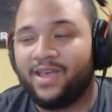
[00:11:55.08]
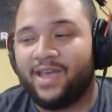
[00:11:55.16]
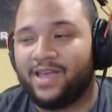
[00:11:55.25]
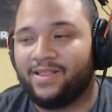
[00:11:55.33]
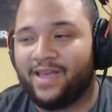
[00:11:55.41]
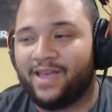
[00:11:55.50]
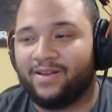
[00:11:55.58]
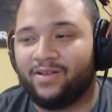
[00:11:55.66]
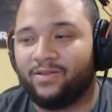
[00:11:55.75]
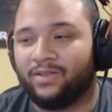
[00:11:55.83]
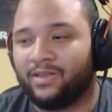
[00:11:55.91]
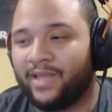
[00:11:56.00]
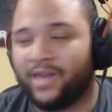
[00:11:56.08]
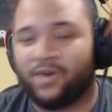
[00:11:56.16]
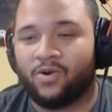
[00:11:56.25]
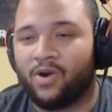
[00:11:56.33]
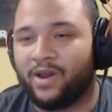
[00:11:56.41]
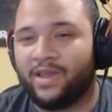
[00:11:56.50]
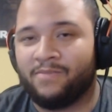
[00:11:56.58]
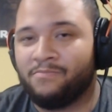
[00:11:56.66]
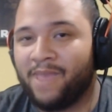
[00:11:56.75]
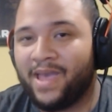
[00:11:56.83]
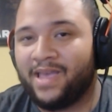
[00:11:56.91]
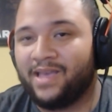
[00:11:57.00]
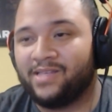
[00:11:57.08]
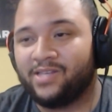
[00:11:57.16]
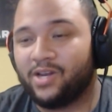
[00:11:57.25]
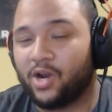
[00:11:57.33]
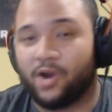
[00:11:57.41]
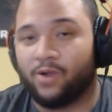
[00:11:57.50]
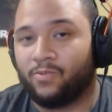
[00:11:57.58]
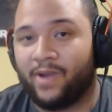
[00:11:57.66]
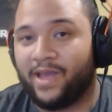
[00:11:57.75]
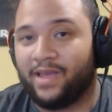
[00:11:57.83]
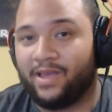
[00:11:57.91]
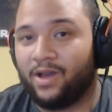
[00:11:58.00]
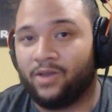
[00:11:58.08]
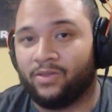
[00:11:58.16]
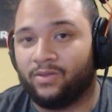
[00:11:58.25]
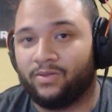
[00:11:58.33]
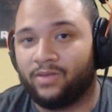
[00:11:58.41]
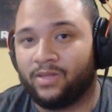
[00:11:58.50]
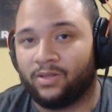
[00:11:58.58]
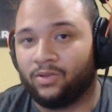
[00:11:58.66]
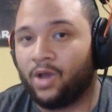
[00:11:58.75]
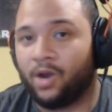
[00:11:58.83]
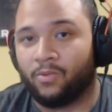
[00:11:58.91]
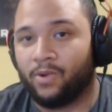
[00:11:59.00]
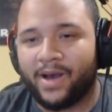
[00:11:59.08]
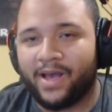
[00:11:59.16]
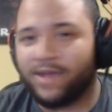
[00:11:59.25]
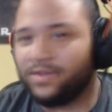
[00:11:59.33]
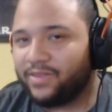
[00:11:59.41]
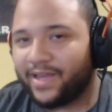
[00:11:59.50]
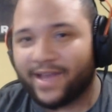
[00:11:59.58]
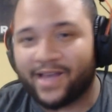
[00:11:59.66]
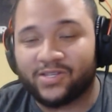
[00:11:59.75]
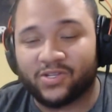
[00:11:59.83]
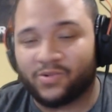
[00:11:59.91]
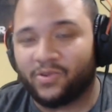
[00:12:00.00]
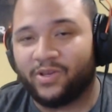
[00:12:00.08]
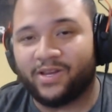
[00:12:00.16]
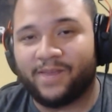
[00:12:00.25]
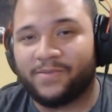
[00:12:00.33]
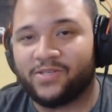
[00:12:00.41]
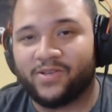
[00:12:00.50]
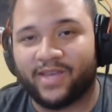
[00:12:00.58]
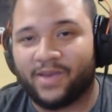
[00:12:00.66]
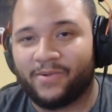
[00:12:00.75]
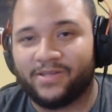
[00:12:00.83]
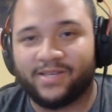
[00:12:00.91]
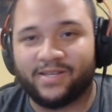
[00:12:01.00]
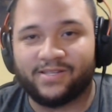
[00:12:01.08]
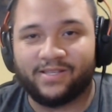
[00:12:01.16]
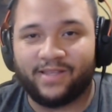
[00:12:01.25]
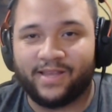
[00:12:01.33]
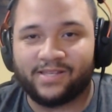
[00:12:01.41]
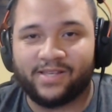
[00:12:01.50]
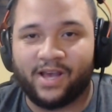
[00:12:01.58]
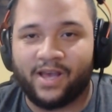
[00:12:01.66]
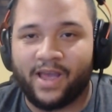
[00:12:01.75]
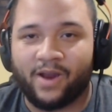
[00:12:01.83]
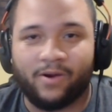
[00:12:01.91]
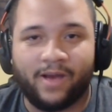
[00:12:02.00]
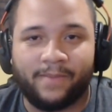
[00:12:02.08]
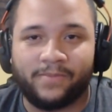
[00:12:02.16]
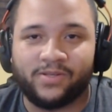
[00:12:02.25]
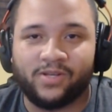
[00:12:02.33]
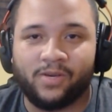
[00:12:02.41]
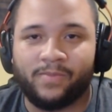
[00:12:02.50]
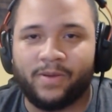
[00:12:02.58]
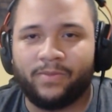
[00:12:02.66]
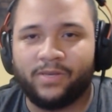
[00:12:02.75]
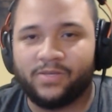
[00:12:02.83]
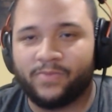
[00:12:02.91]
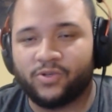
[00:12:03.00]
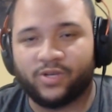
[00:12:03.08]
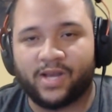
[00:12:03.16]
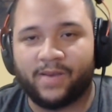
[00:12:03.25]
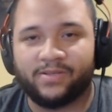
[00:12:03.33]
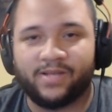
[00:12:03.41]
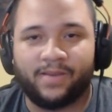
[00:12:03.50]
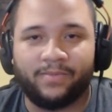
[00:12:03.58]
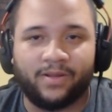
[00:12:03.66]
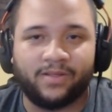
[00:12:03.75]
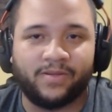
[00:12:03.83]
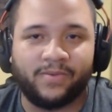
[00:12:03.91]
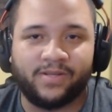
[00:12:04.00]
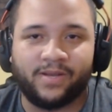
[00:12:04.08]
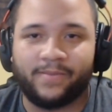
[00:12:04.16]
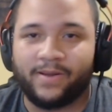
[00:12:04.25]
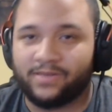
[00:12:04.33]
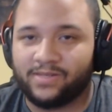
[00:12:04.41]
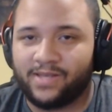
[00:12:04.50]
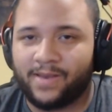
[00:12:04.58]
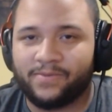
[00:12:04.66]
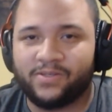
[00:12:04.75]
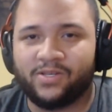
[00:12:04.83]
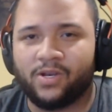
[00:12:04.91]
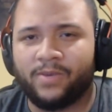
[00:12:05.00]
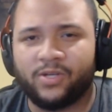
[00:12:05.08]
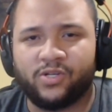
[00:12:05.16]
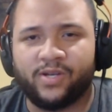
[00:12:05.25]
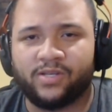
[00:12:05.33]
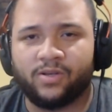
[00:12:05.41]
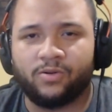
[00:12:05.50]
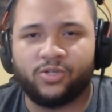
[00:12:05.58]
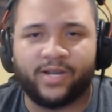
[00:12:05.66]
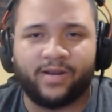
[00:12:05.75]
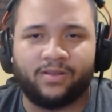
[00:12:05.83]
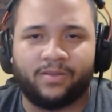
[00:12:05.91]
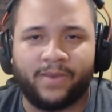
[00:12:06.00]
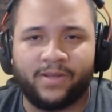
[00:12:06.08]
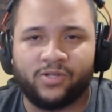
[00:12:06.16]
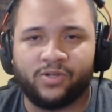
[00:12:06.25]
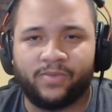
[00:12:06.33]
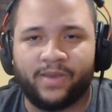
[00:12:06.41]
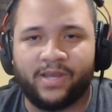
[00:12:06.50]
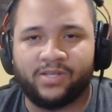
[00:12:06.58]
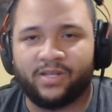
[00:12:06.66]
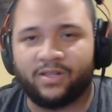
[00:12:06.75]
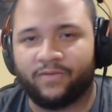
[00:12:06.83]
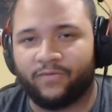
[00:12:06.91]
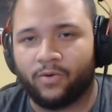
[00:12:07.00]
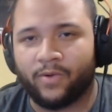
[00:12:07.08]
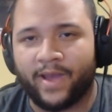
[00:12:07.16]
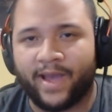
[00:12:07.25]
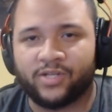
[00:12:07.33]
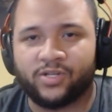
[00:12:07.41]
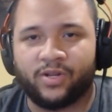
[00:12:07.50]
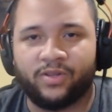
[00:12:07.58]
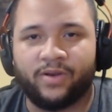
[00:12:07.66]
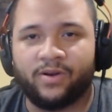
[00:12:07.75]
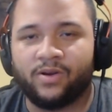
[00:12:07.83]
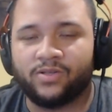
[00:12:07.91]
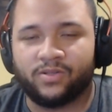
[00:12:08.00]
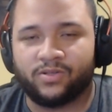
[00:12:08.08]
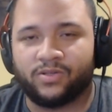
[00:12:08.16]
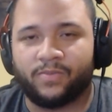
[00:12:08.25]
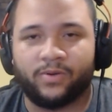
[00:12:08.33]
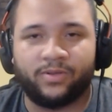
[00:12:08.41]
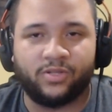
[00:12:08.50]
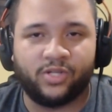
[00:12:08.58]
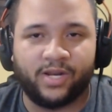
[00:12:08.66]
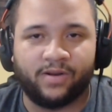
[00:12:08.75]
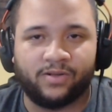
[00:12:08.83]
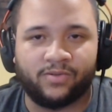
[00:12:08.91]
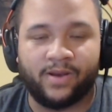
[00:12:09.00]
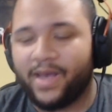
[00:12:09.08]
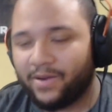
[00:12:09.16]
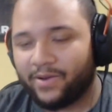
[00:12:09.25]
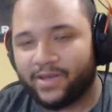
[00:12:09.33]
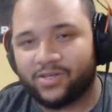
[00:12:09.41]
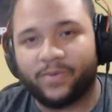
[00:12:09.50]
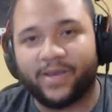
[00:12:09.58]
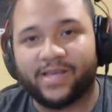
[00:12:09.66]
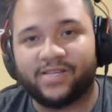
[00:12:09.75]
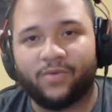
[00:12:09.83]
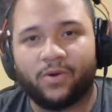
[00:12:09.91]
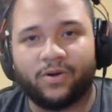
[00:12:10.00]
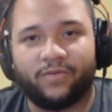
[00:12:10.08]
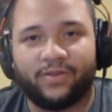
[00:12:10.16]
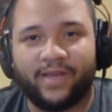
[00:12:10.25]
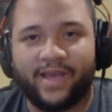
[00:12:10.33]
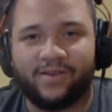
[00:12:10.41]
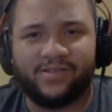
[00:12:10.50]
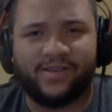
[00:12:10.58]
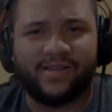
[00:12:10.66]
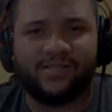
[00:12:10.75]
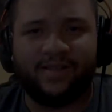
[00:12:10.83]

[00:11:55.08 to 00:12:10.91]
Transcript: And then later on, it may it's gonna hurt Ray on the in the long run. other than that, guys, it's a really good episode. wait to get to the next uh, Arrow episode. But please post your comments down below. Tell me what you think about this episode. Make sure you guys go check out the Patreon page to get the full reaction on there, and also to support the channel as well. Anyway, guys, hope you guys have a wonderful day. I'll see you guys in